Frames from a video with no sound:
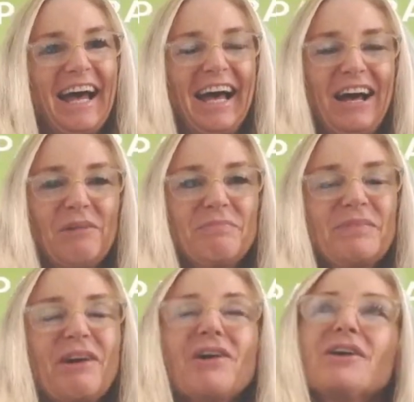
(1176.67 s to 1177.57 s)
I
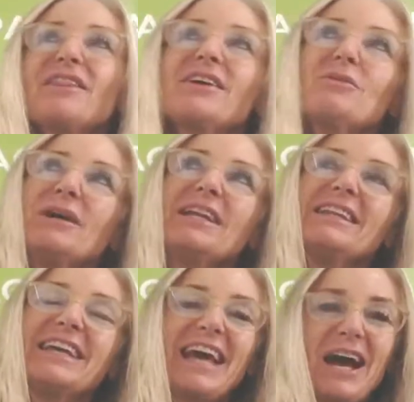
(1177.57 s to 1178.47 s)
don't think we'll
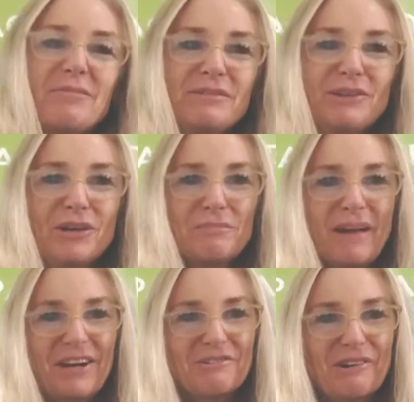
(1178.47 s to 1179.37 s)
look at
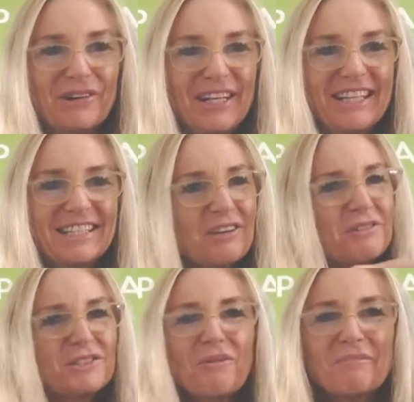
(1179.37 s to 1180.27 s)
macaroni this time.
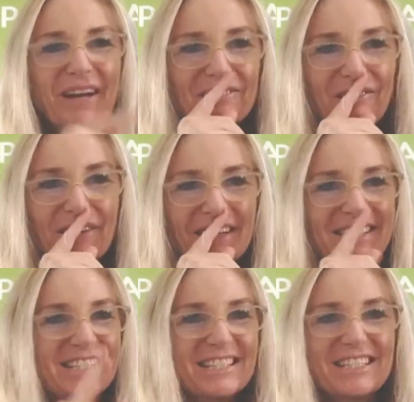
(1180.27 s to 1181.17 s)
It's not macaroni,
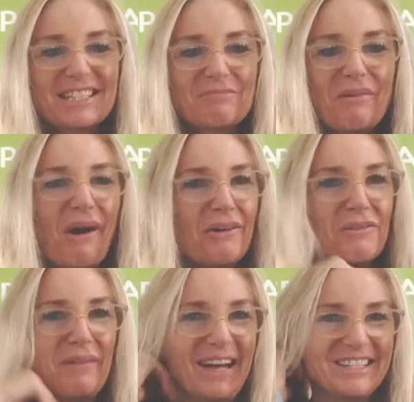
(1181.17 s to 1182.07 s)
it's the spiral
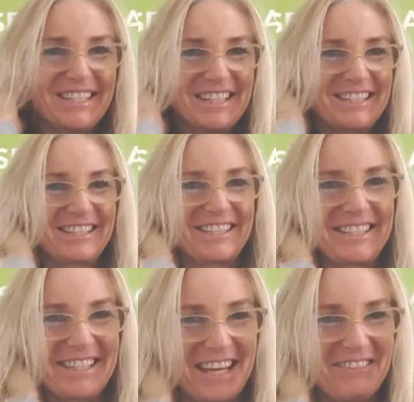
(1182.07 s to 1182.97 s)
pasta. It's the
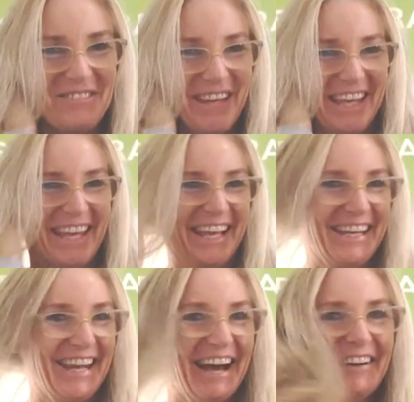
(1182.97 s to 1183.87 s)
same again
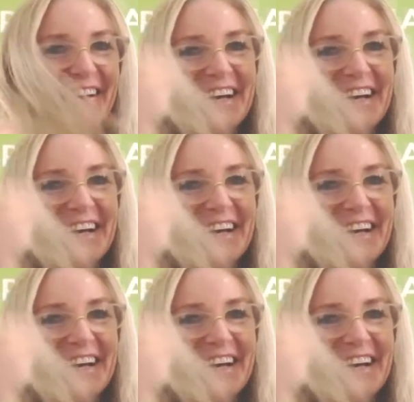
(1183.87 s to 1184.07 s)
now.